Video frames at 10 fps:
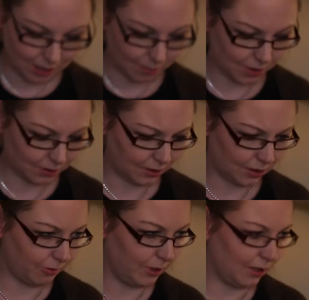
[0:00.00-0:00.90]
But I
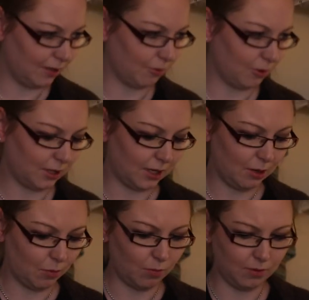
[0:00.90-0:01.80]
realized when I
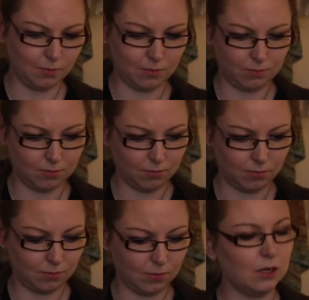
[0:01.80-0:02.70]
came home,
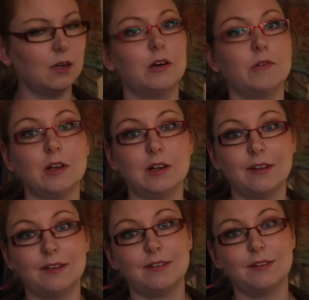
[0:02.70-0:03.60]
well, I
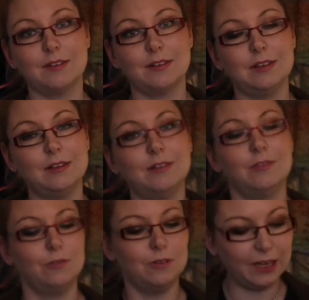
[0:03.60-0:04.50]
realized
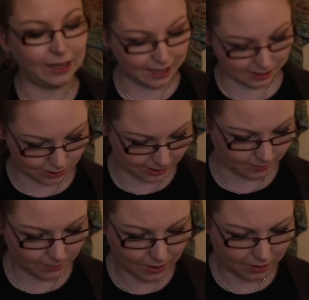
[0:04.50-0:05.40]
today actually,
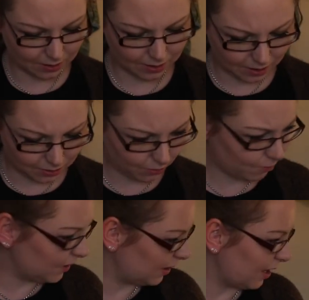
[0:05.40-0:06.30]
that I don't
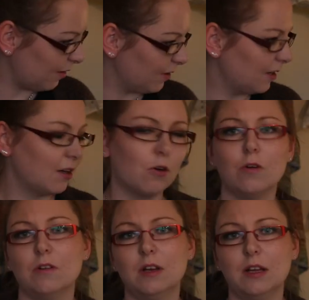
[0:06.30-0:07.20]
really have any
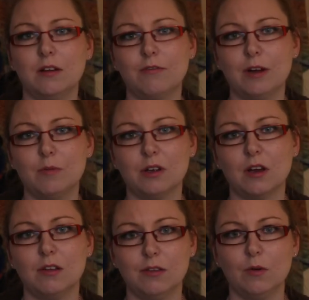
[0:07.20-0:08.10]
coordinating fabric.
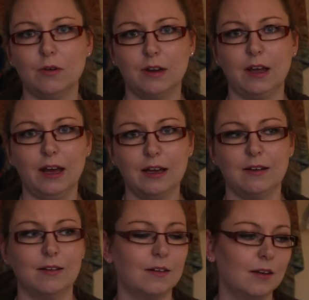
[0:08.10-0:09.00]
I thought I
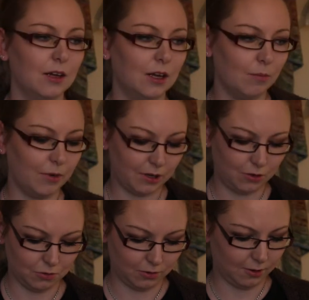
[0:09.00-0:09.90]
had, but I
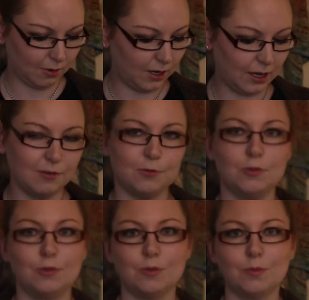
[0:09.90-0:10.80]
don't, so I have
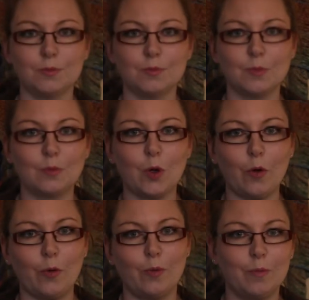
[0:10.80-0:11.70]
to
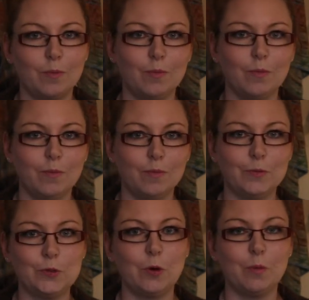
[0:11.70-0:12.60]
go
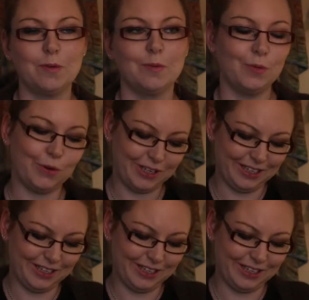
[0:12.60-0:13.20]
shop some more.